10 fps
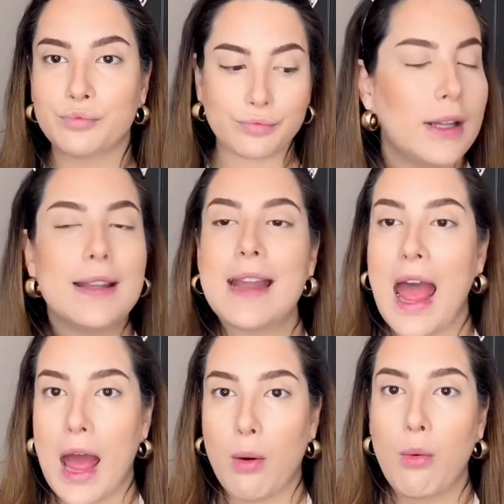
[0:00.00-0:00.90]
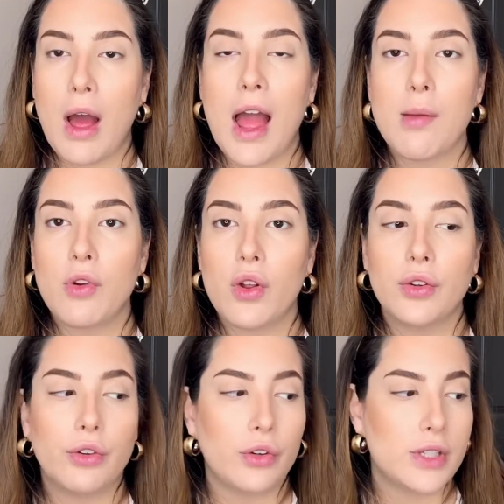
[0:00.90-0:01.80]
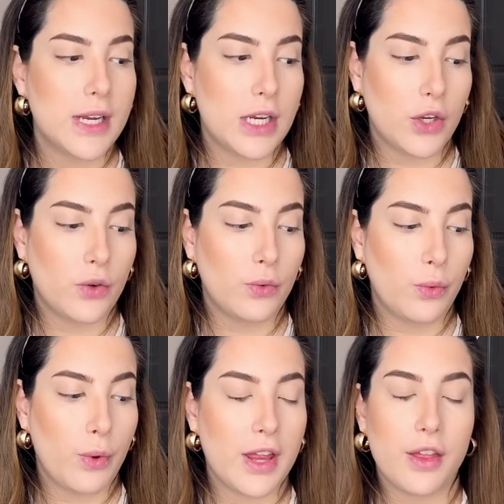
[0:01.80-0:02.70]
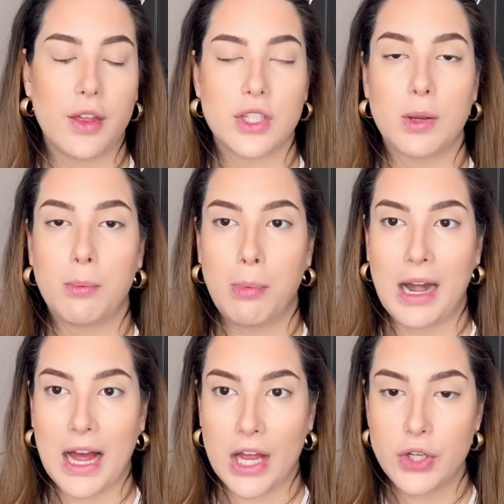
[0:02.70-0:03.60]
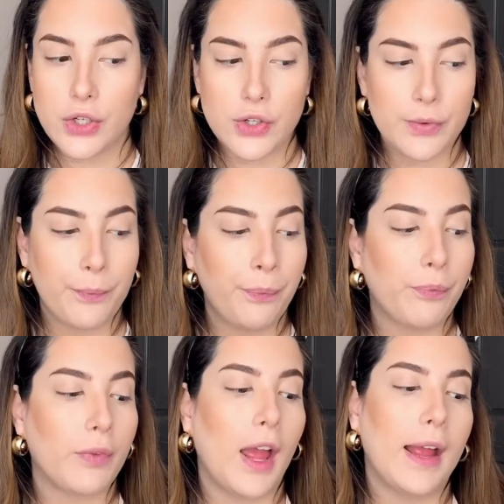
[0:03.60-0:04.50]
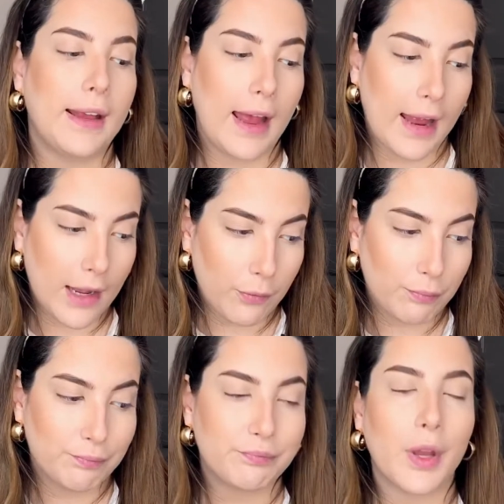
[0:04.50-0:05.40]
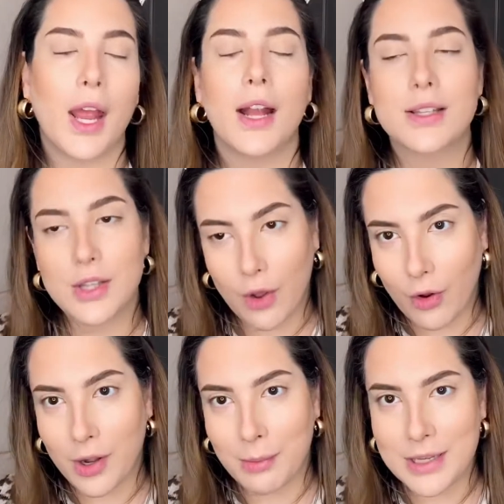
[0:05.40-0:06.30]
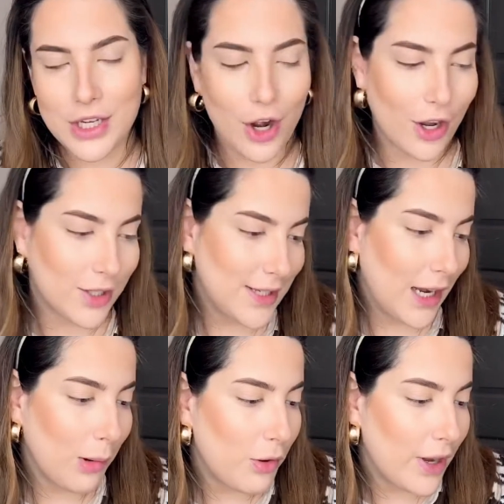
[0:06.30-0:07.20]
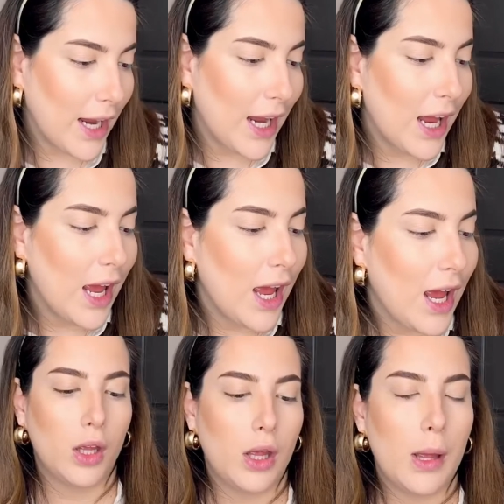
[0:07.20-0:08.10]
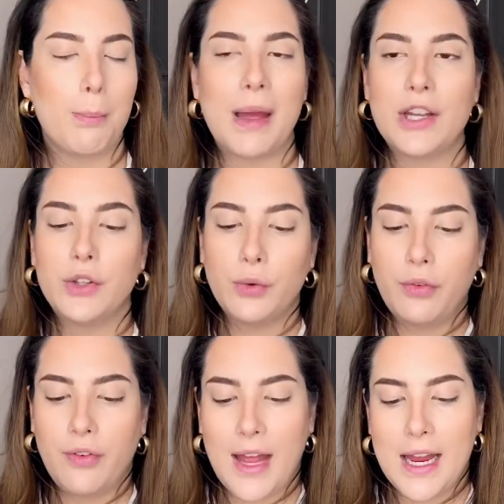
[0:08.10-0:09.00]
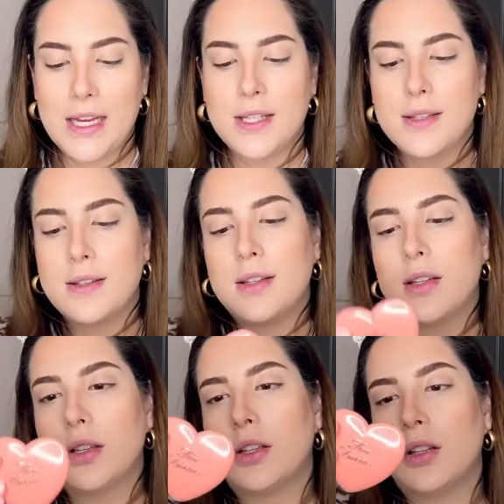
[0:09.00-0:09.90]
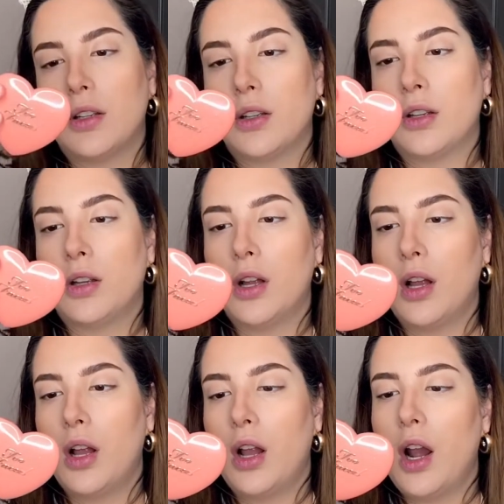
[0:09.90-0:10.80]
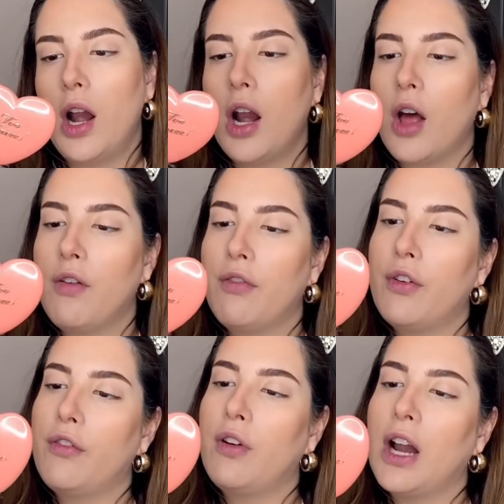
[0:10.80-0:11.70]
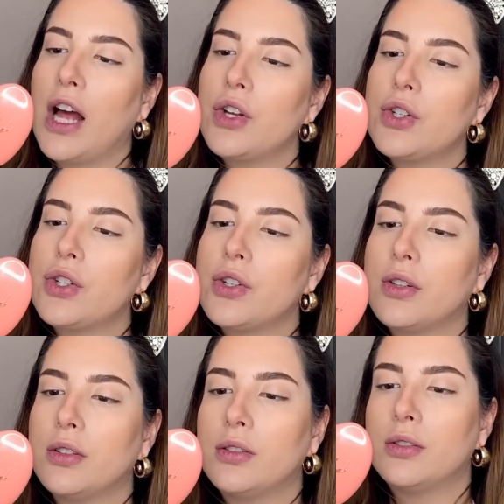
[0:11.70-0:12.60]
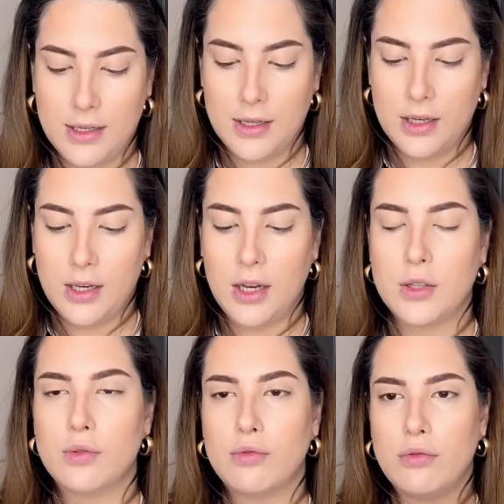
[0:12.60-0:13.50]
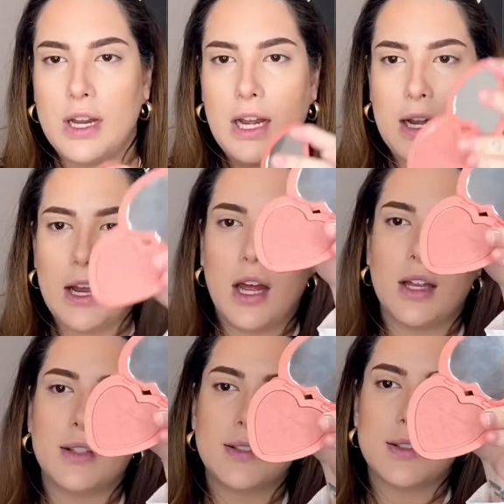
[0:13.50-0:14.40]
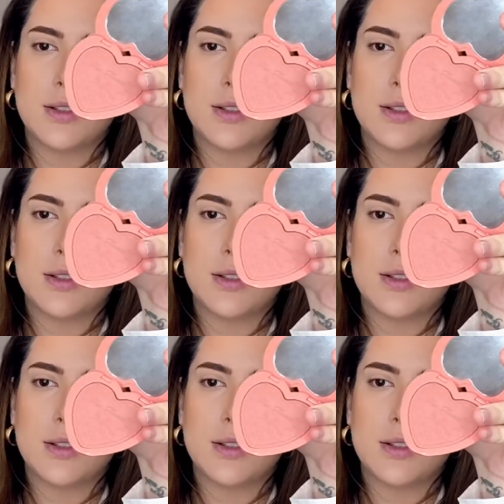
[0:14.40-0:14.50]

Now I'm going to continue with some blush. Again, it's not gonna be Charlotte Tilbury. My Too Faced Love Flush. It's really nice.